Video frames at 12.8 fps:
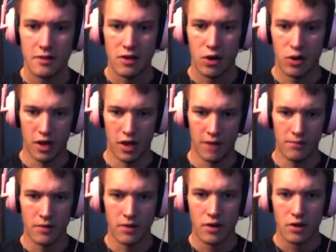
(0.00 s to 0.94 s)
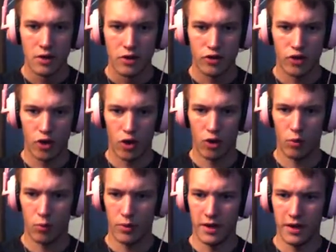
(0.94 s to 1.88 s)
Okay. So,
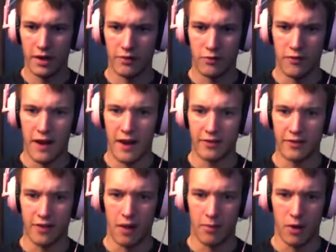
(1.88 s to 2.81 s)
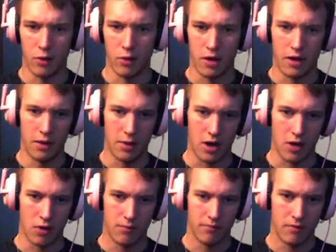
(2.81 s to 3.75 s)
we need to find some... Okay, here we go.
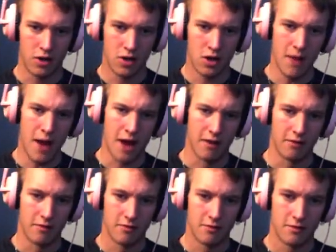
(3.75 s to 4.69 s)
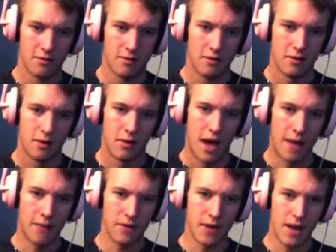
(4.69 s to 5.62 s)
Come on.
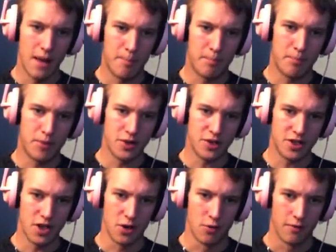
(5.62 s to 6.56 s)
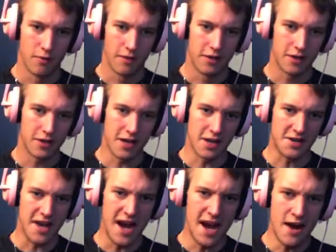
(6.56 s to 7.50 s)
I'm gonna push you. Get
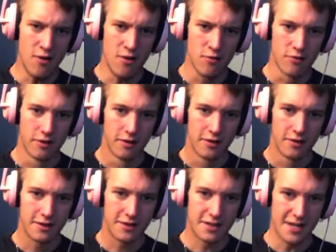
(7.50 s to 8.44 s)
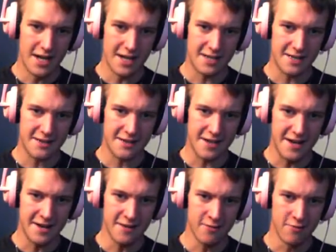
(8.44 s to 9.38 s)
down! Get
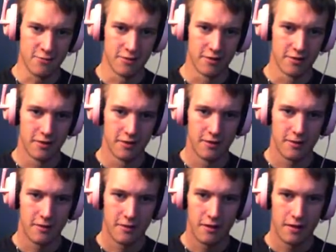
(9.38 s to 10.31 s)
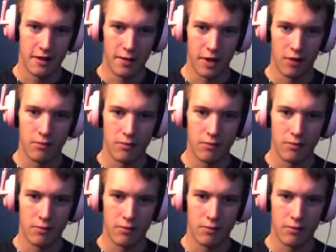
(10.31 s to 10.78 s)
down! There we go.